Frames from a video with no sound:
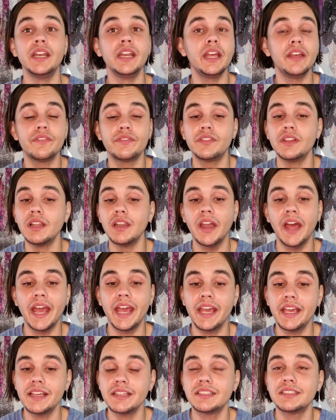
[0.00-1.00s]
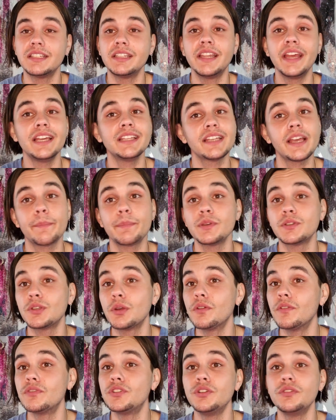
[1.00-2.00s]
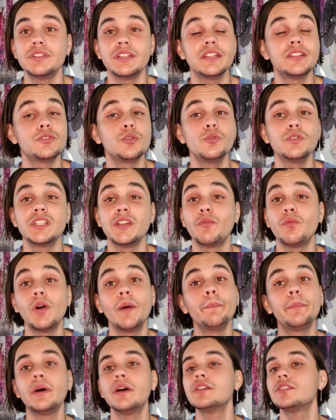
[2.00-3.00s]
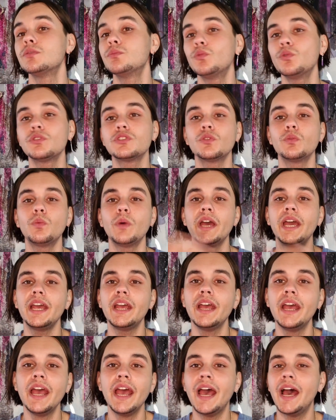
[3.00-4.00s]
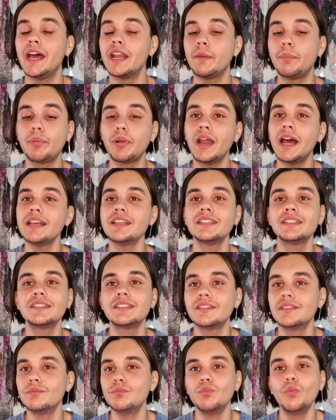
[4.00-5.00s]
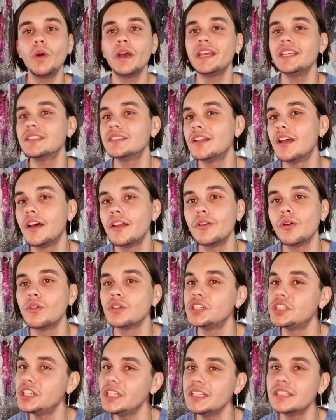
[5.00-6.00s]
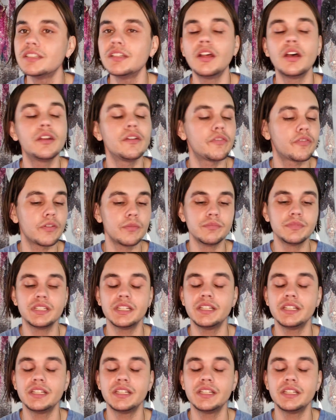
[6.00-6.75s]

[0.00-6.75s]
And if the light is today's episode of Tuesday Talks, if one person walks away and applies what he's learned or she's learned from